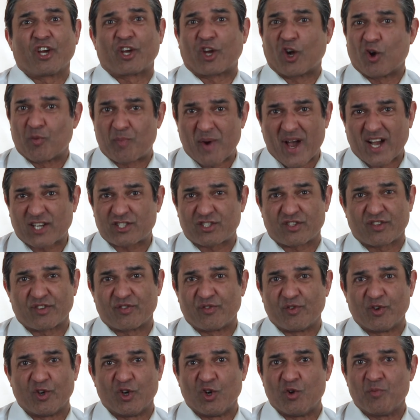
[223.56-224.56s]
go back to the
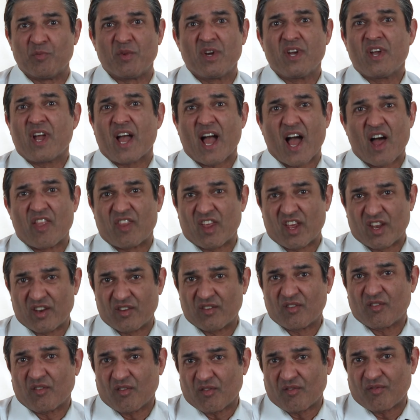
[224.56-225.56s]
room and
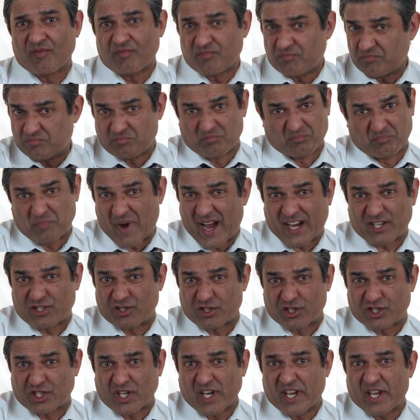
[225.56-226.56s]
then back
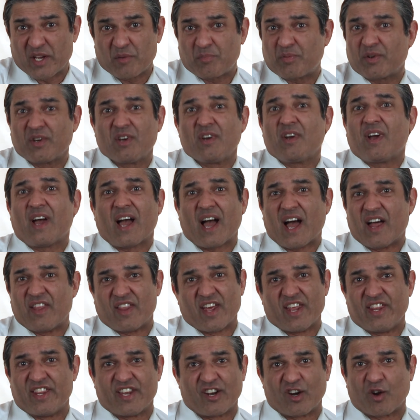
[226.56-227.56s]
to sleep, and
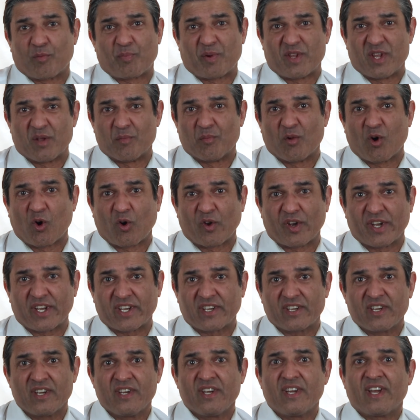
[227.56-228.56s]
then they're up in the
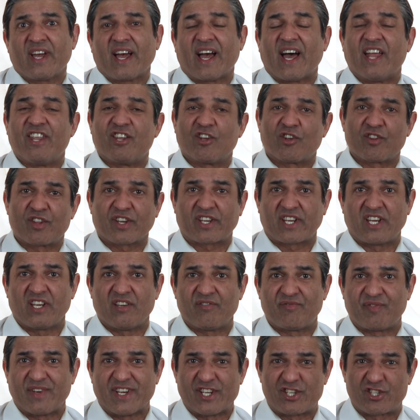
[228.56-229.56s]
morning. And the other key
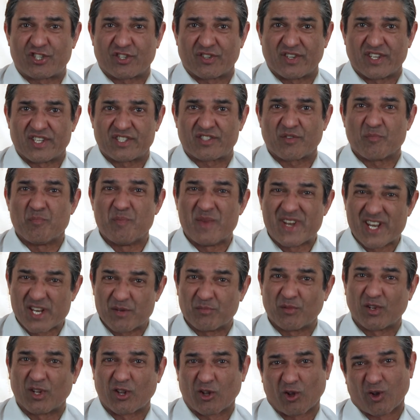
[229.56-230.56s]
feature is
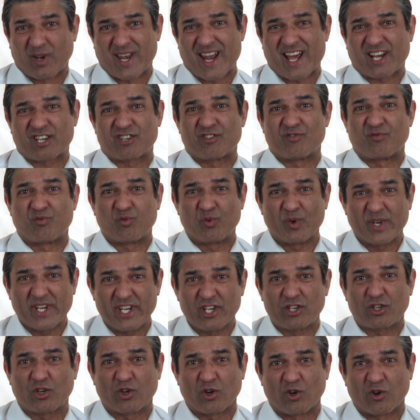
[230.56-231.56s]
minimal or lack of
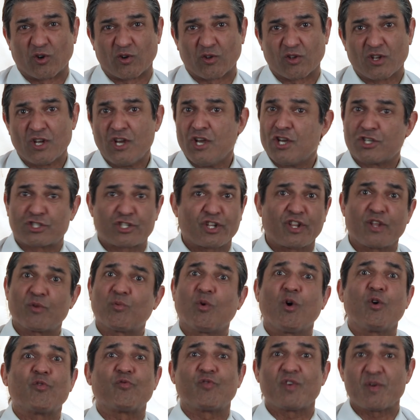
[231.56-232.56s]
recall. So they
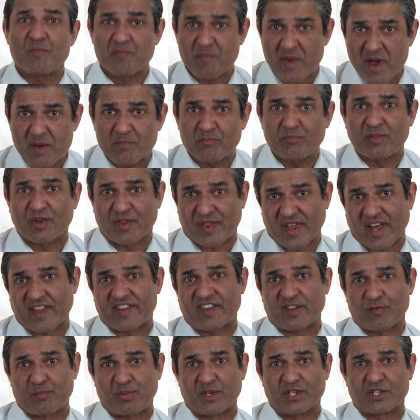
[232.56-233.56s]
won't remember that
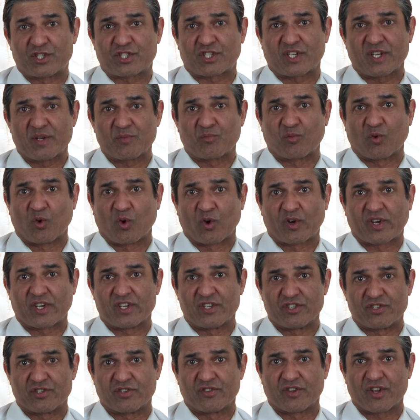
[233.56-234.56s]
they've been
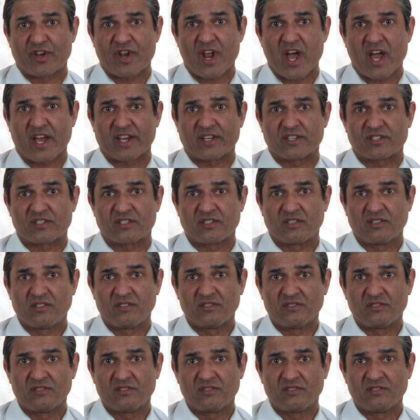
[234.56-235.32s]
sleepwalking during the night.